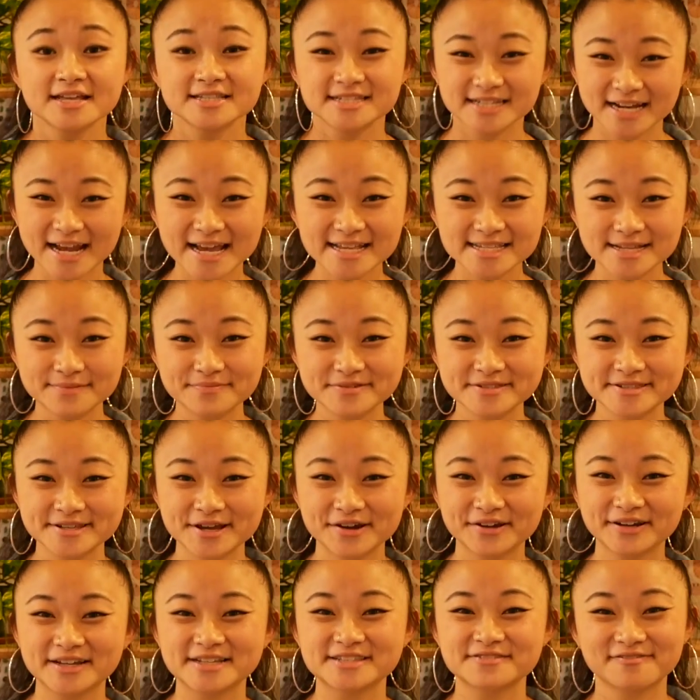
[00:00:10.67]
Today's
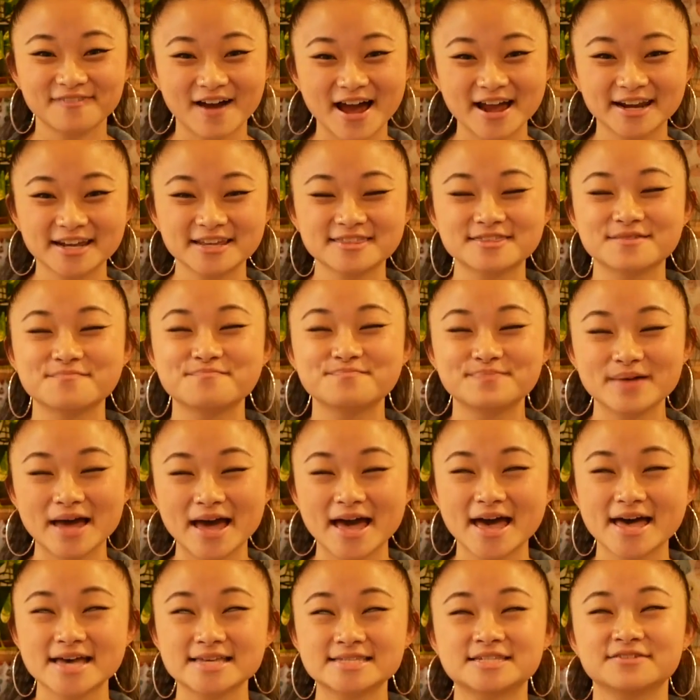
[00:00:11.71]
episode is finding the
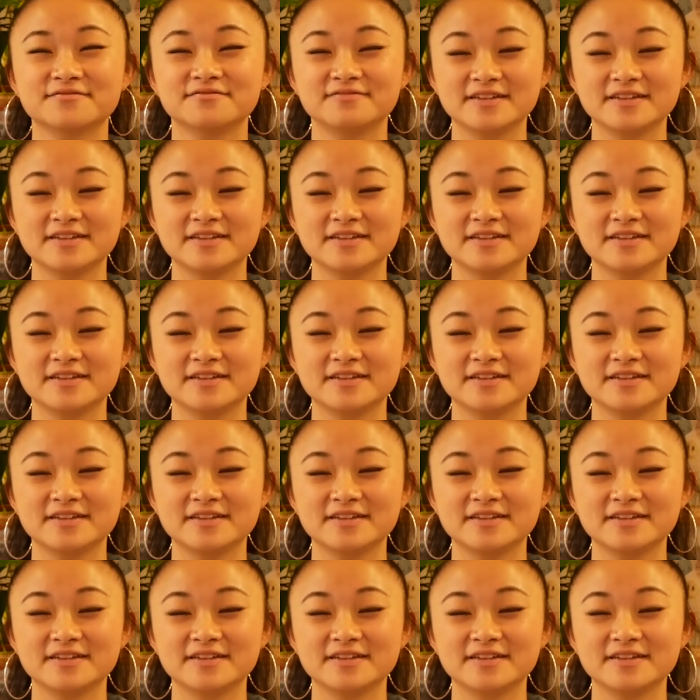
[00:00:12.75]
best